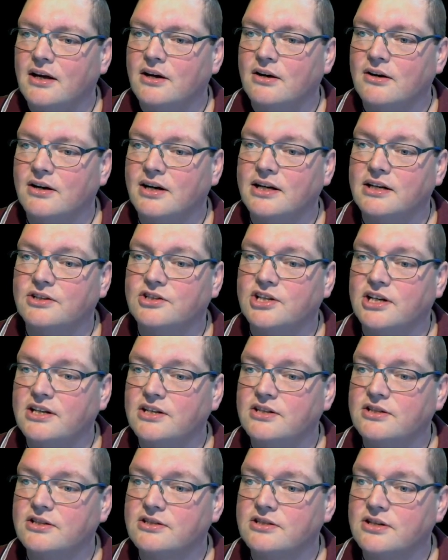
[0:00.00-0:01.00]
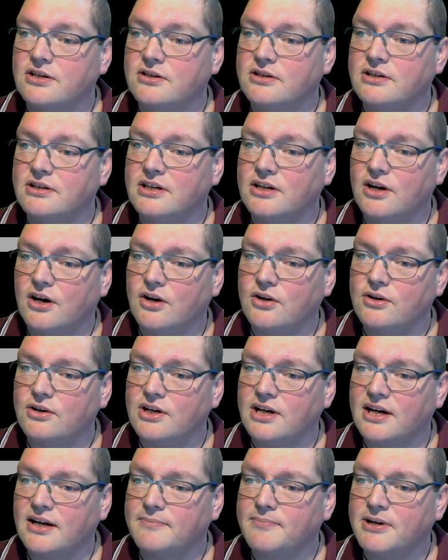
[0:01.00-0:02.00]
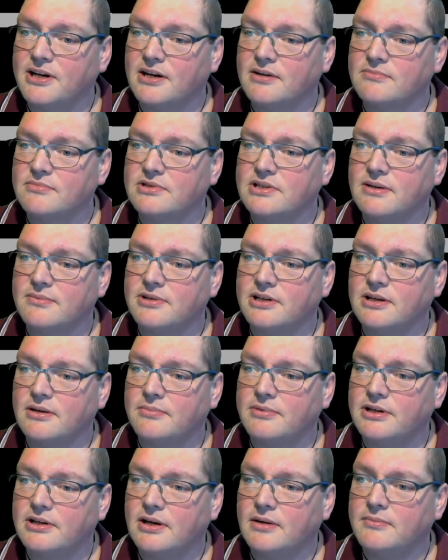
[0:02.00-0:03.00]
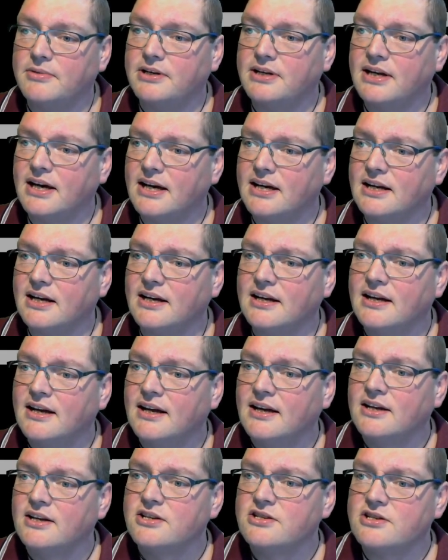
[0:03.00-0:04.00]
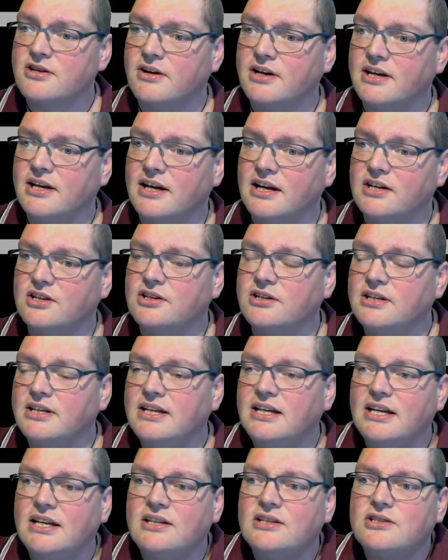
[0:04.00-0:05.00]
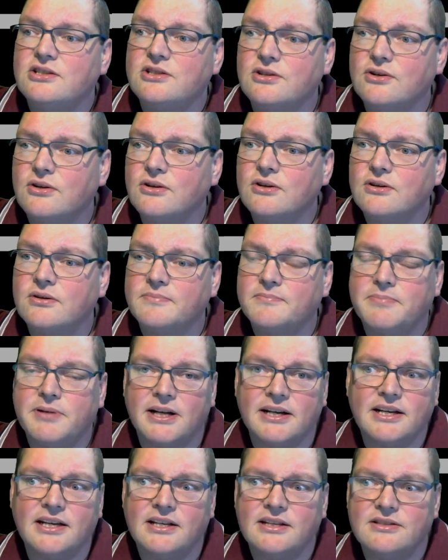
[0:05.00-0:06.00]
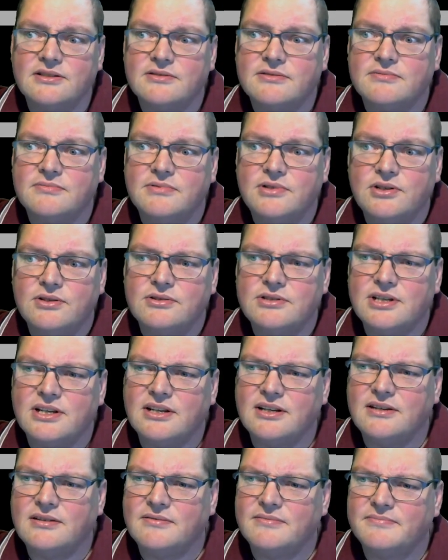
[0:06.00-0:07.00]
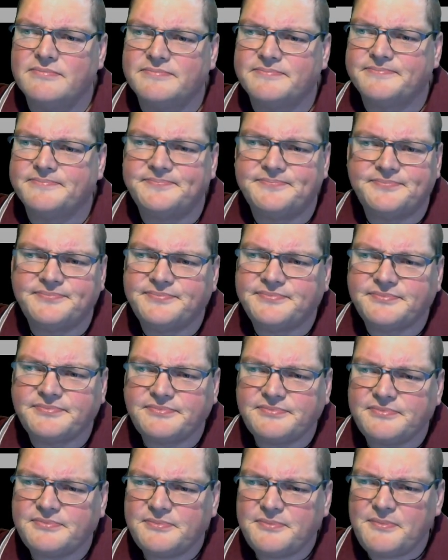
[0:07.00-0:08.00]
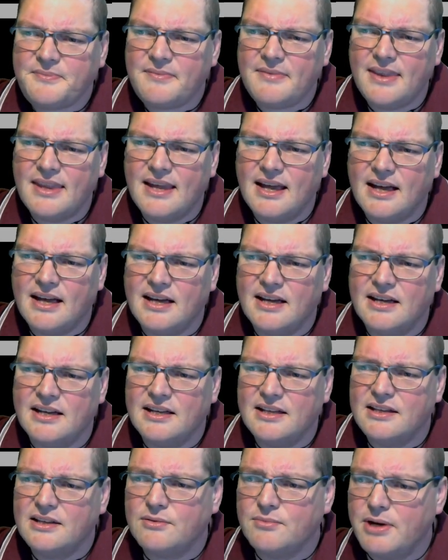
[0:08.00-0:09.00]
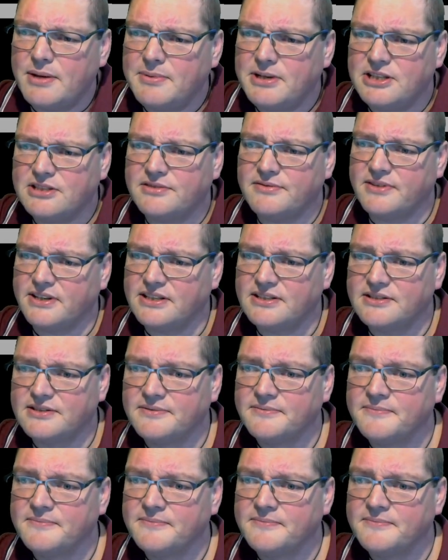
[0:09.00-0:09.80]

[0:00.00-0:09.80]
All right, change it so that the owner becomes www.data, so I can actually install plugins using the web interface.